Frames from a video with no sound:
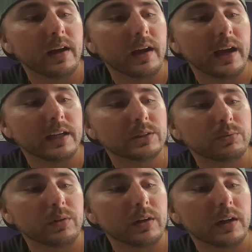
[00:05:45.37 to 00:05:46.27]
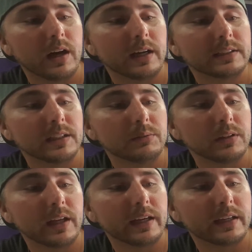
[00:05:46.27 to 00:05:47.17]
That's where I seem to
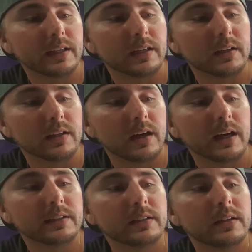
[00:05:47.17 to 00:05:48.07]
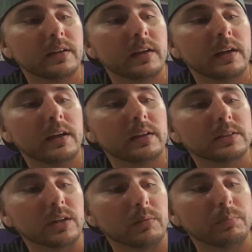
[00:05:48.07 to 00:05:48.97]
like it a lot.
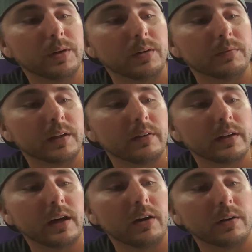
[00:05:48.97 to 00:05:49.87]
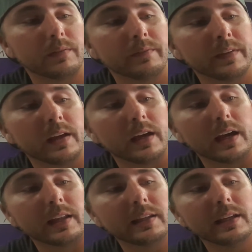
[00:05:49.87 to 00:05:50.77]
So boom, there we go.
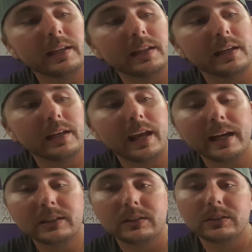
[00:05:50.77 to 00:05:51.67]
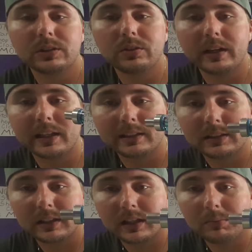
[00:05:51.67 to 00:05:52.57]
And then the next screen that's
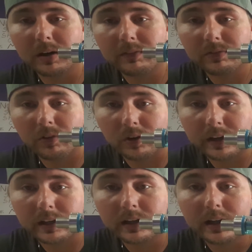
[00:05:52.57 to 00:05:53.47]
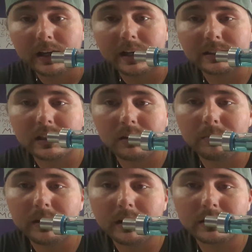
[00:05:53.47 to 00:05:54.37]
going to come up for you is going to
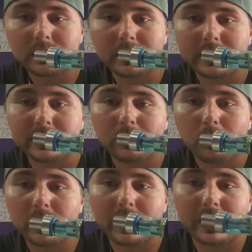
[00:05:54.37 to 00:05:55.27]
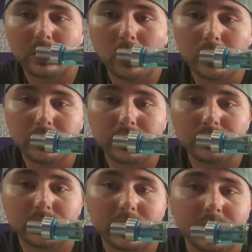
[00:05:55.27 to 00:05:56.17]
be selecting what kind of coil you're
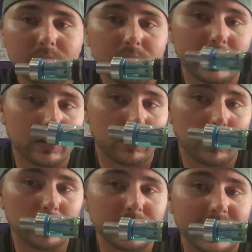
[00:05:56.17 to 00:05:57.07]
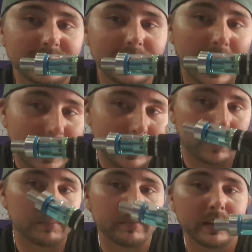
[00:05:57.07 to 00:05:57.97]
using, either nickel or
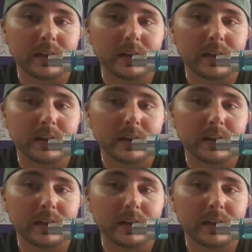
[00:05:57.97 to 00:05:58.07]
titanium.